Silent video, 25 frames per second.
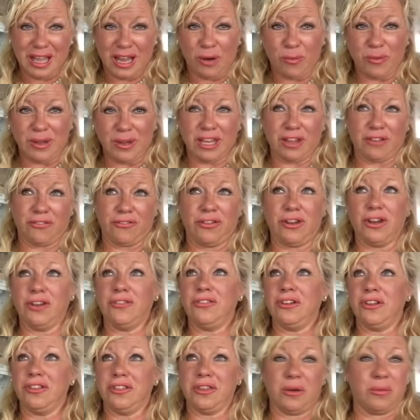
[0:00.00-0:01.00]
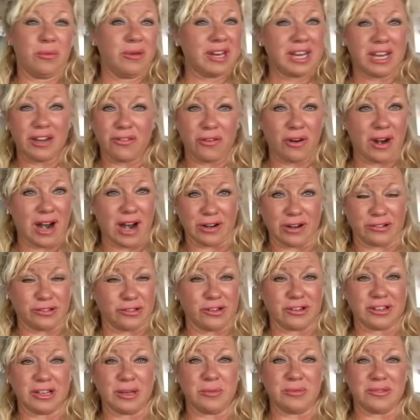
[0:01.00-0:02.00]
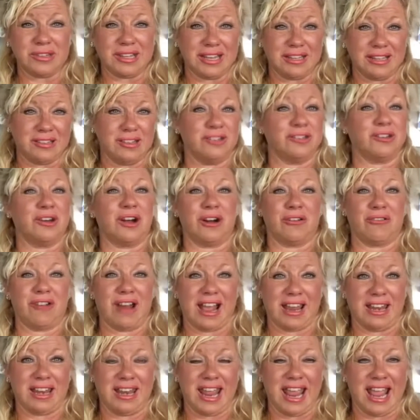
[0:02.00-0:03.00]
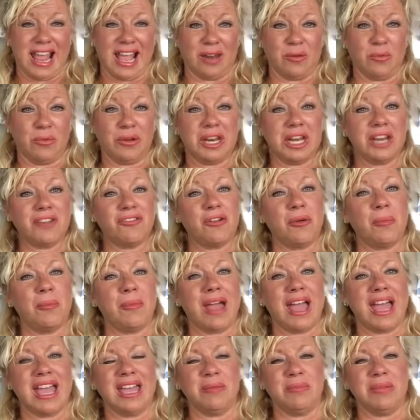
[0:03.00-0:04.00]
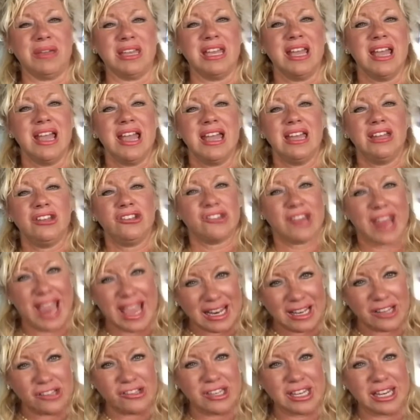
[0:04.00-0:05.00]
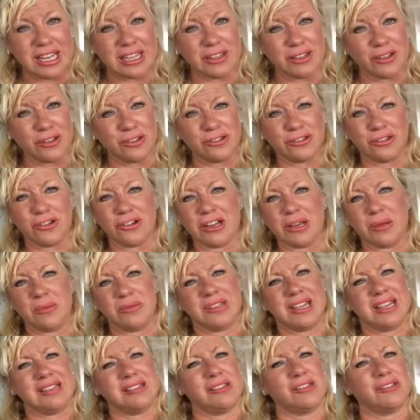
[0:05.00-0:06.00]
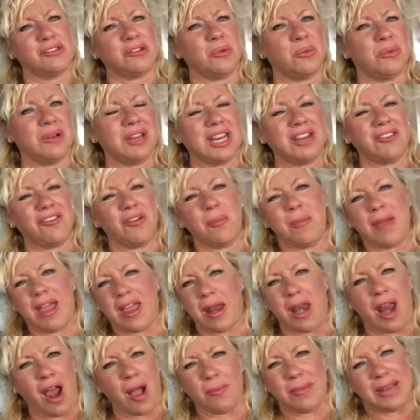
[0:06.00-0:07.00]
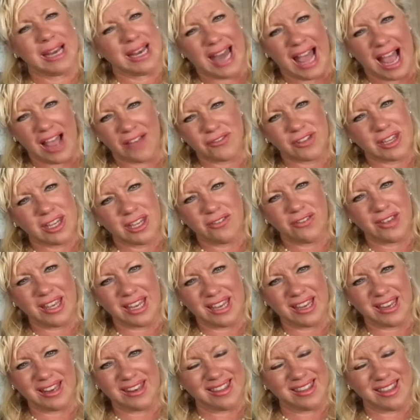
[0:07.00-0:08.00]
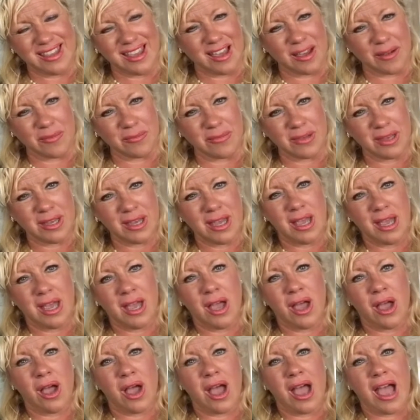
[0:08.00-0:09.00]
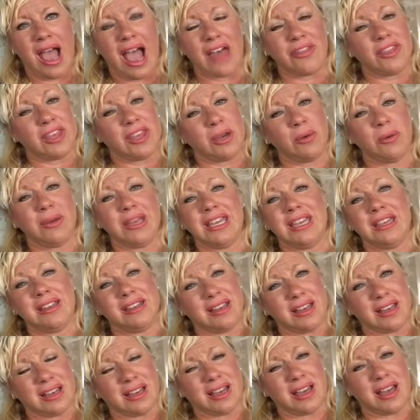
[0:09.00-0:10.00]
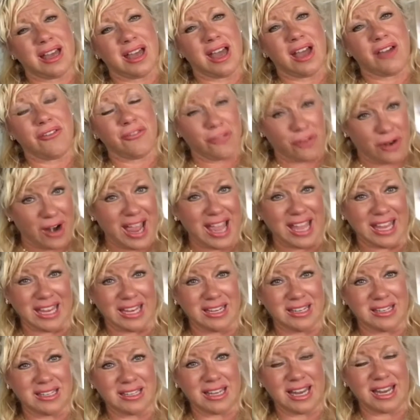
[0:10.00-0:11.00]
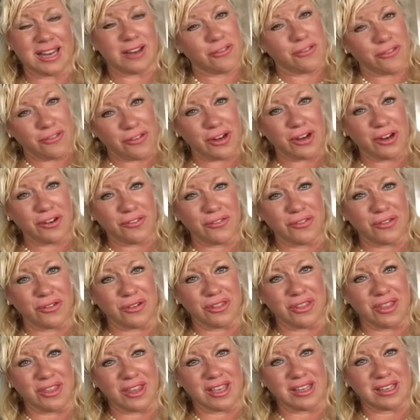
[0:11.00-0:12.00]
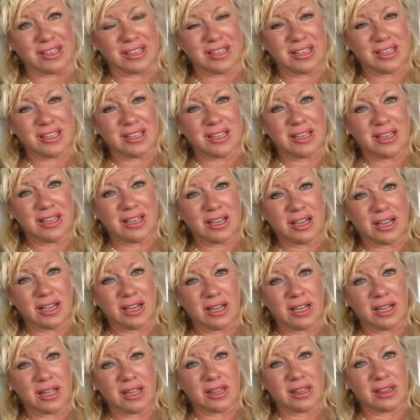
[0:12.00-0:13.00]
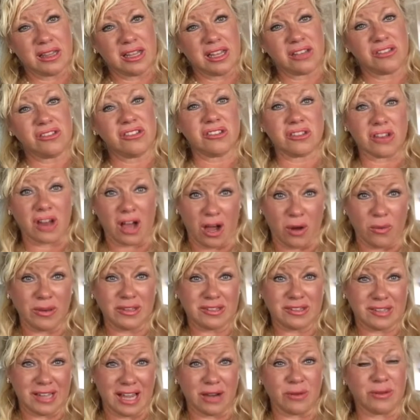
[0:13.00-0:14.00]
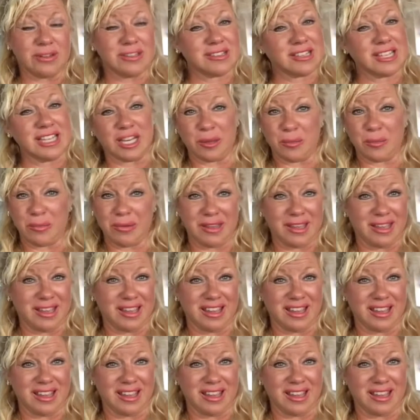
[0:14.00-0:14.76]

We get fearful that whatever our circumstances are right now, whatever may be challenging in those circumstances, or whatever may not be life-giving in them, I think we get afraid and fearful that that's just always how it's going to be,